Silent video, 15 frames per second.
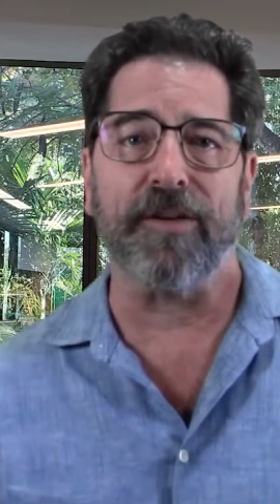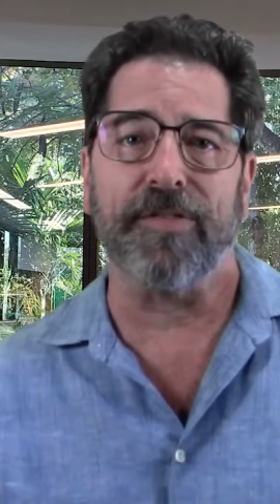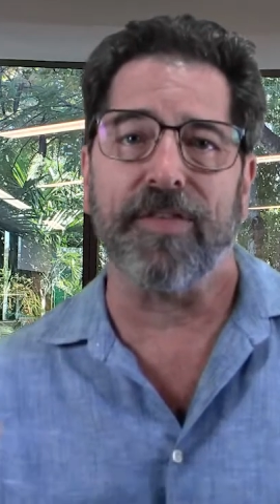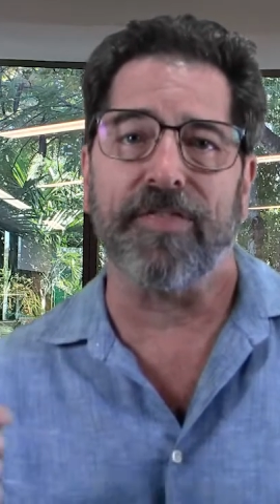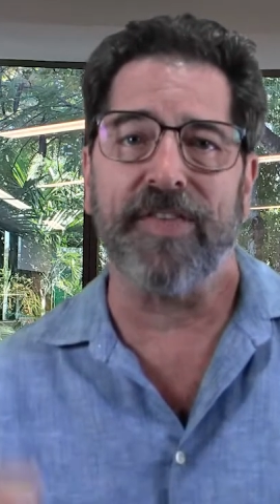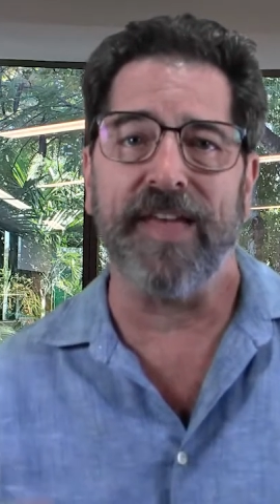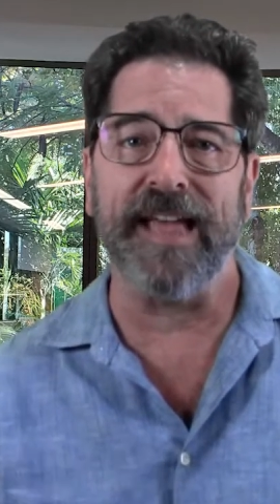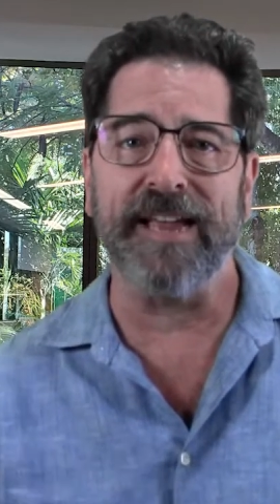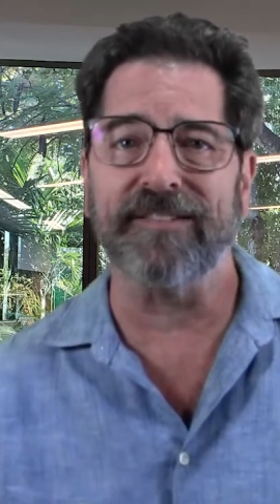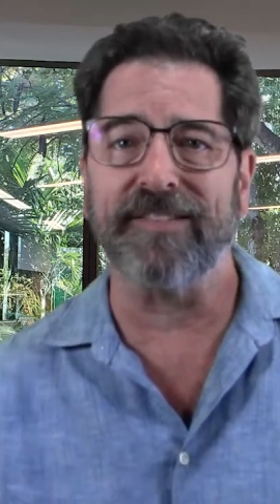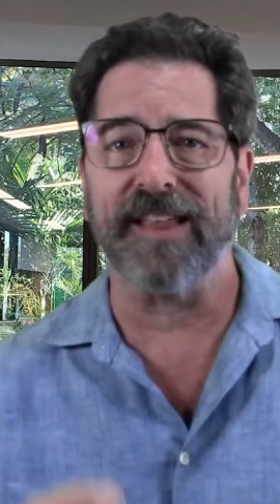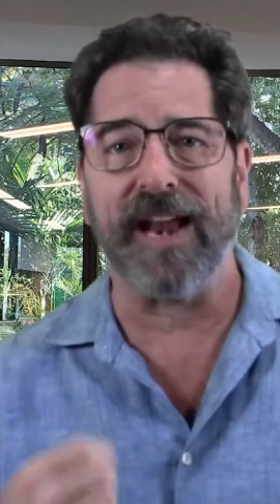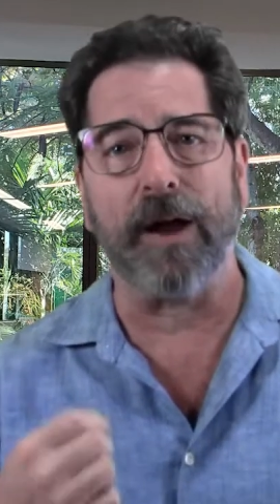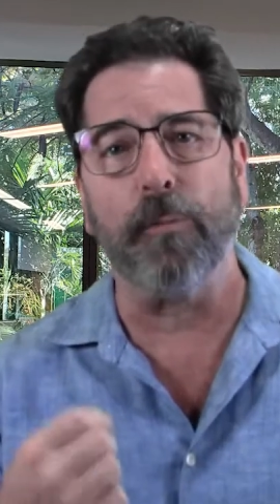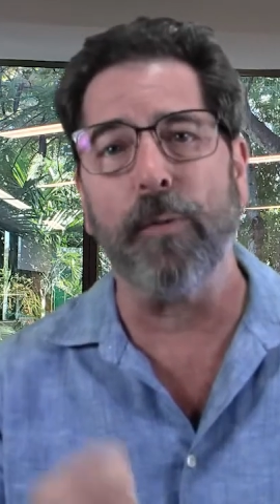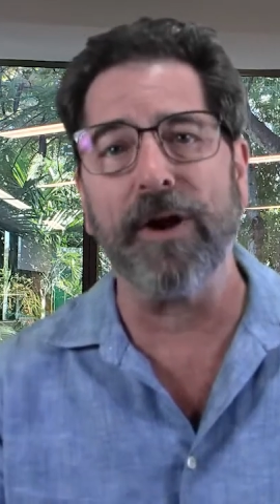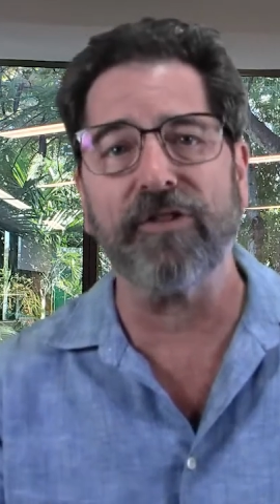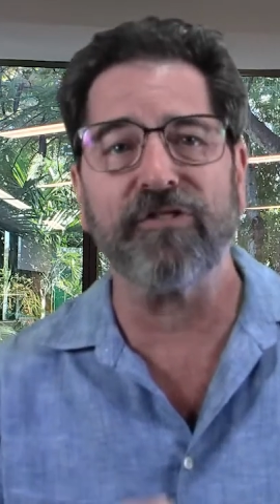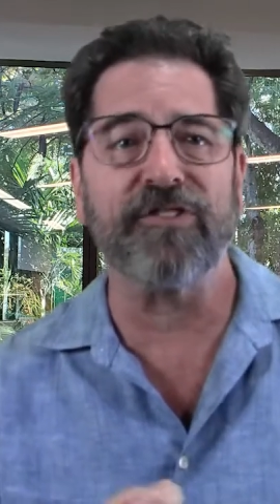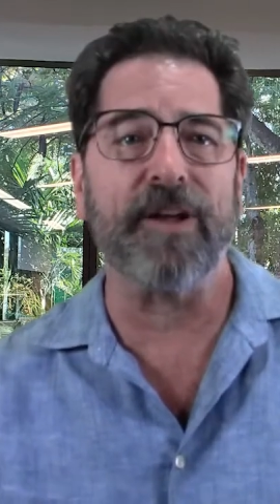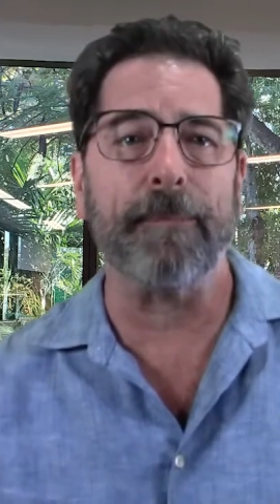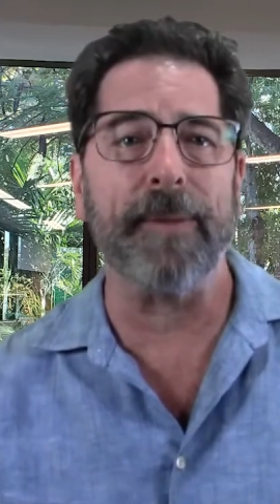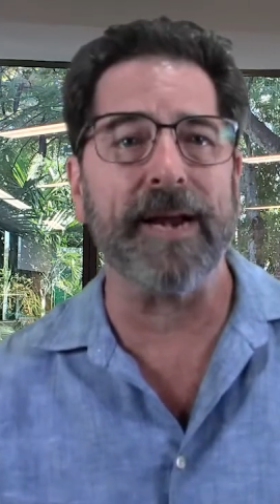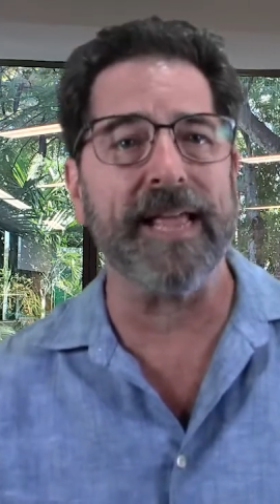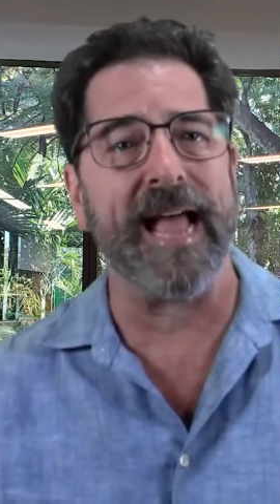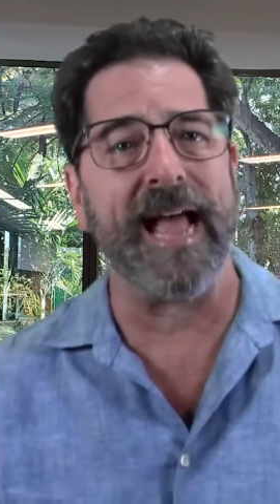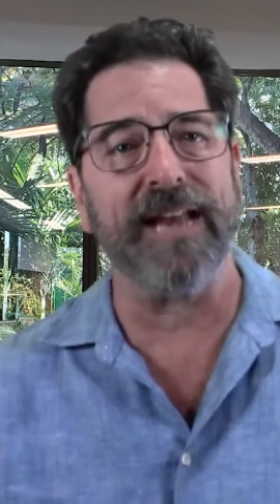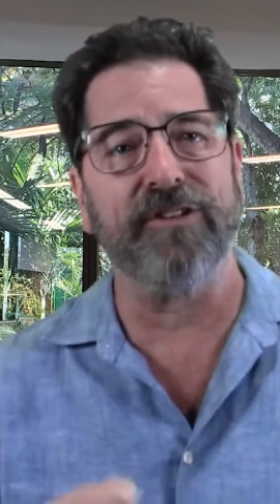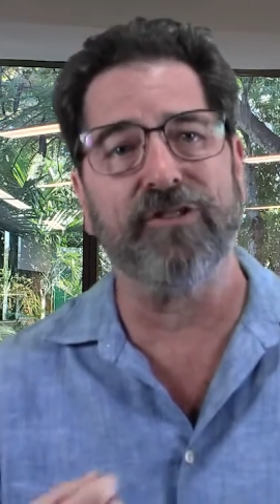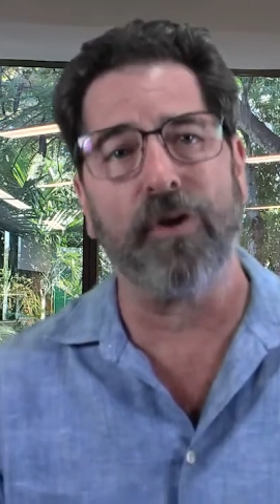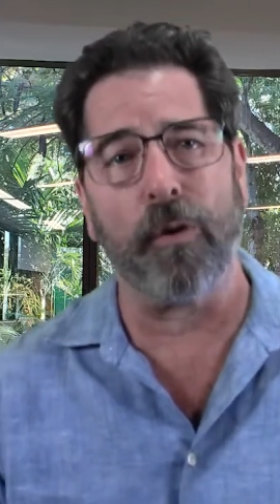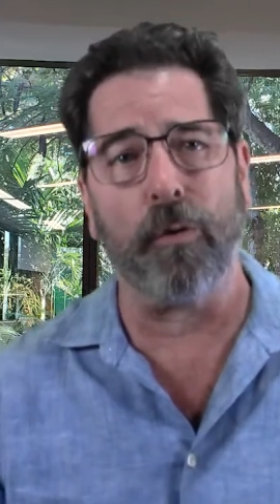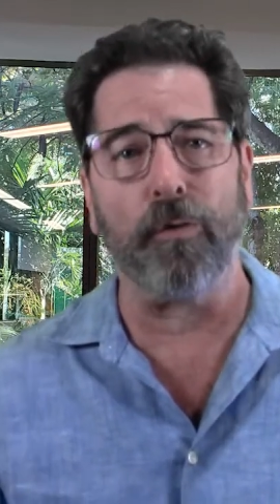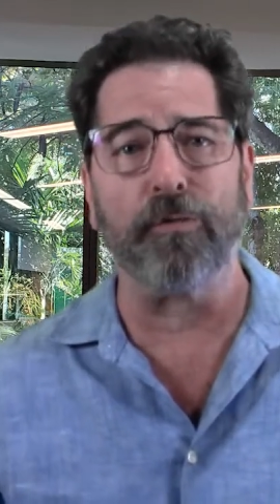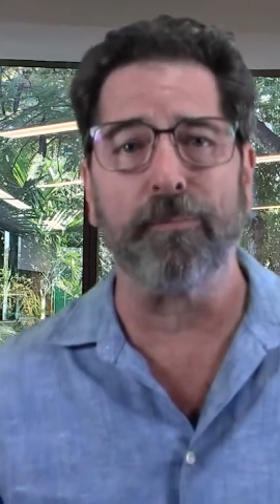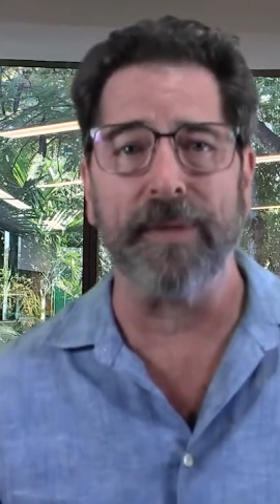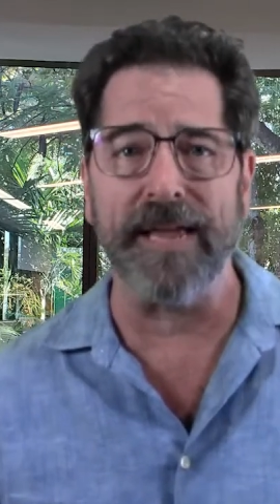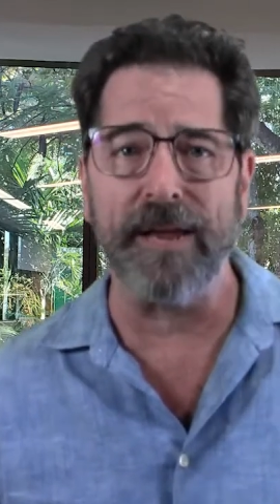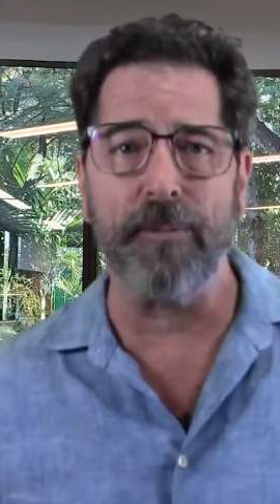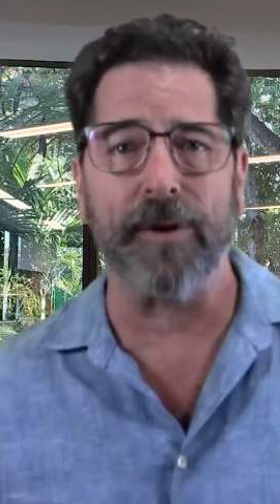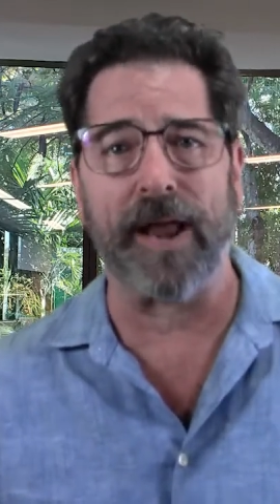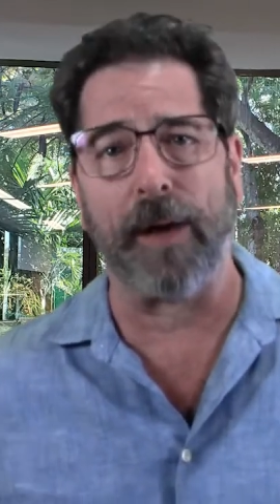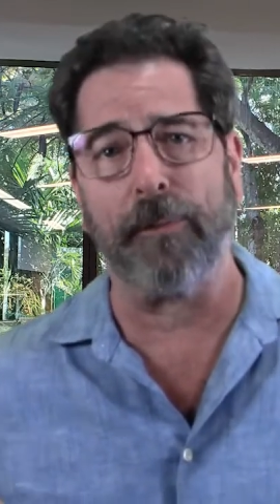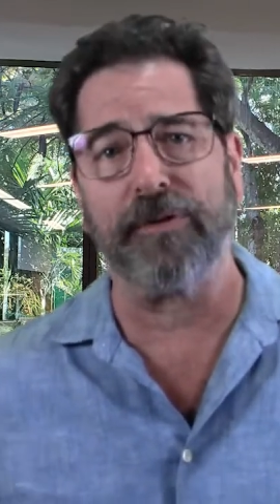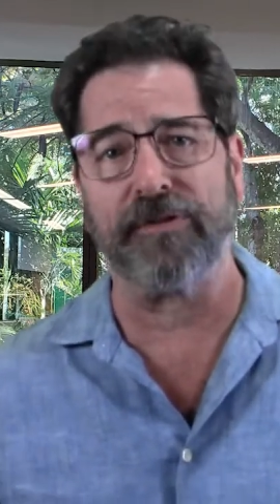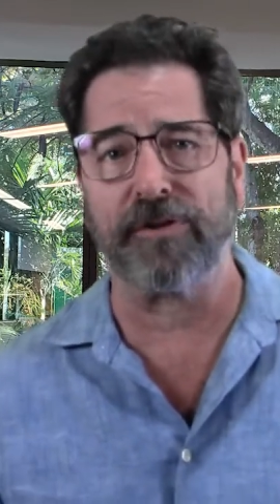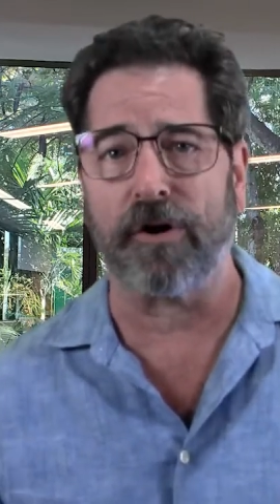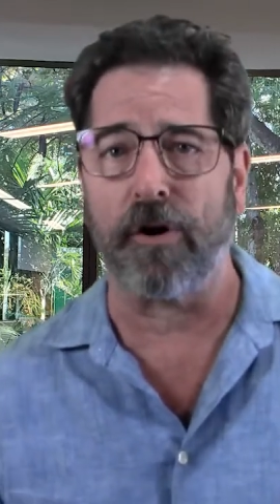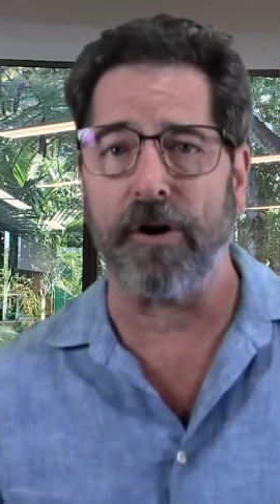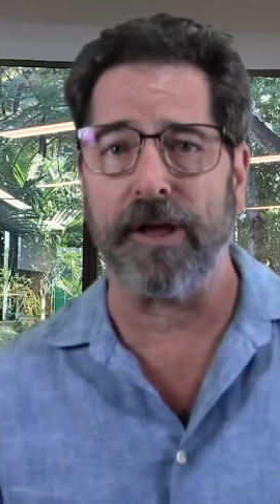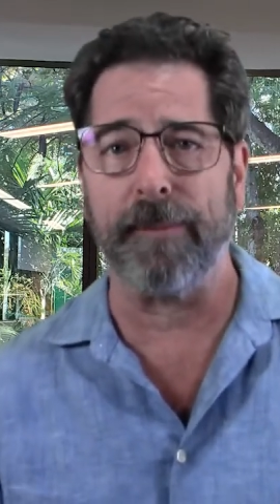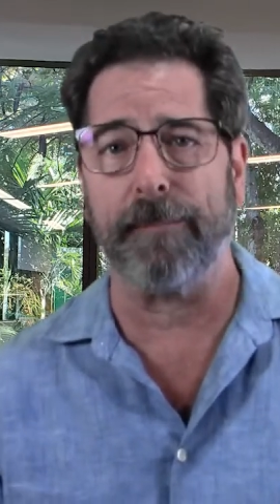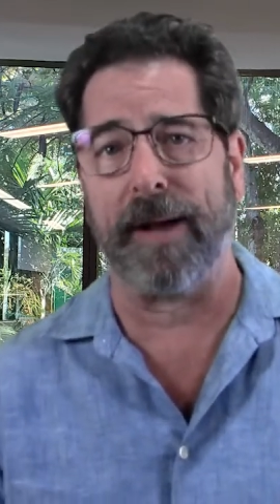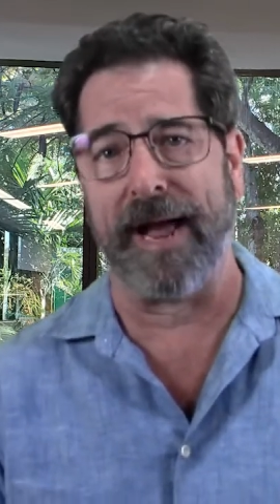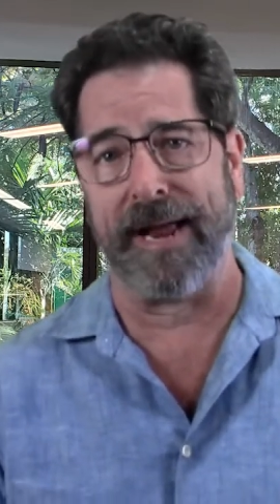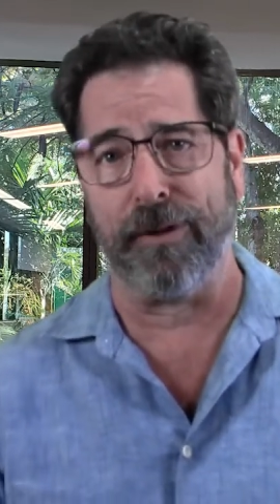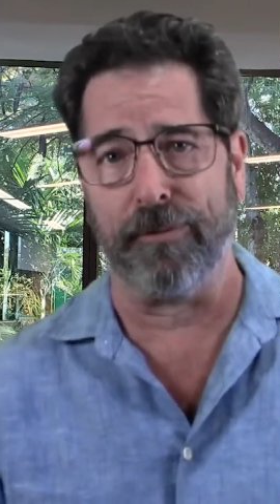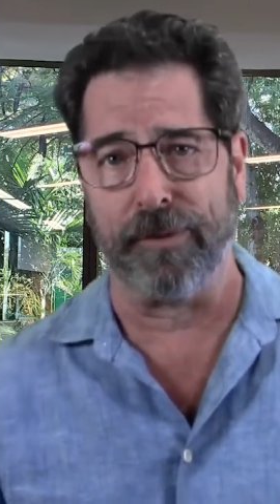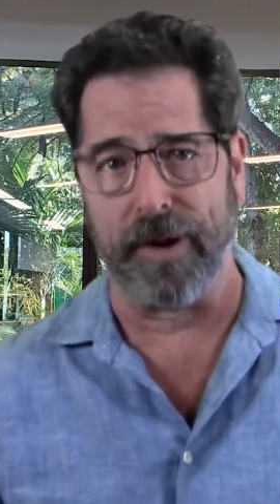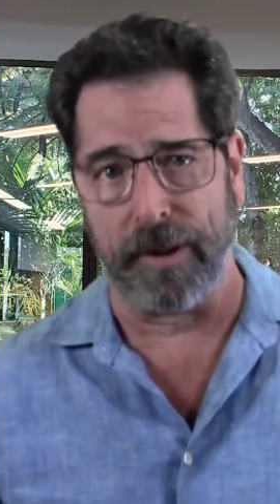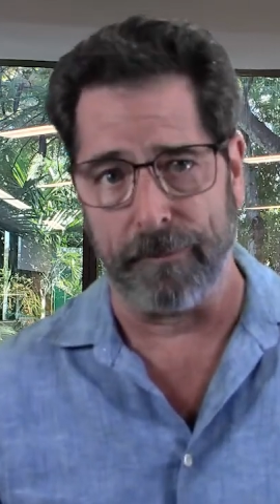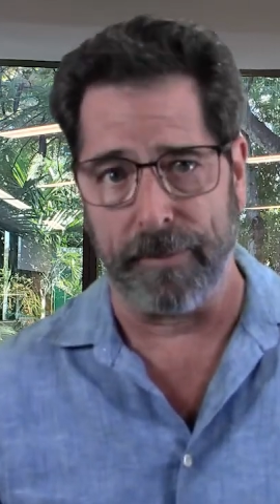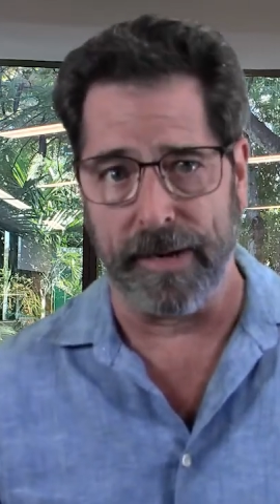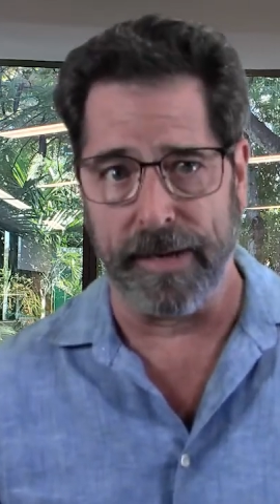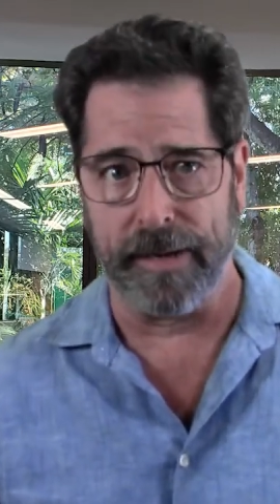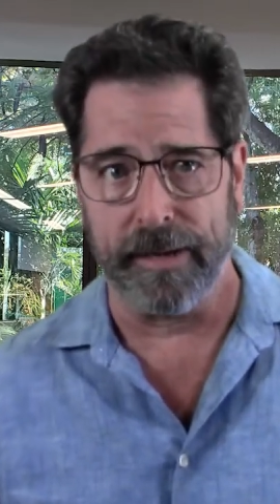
the things that I wish somebody had told me when I was starting my own company.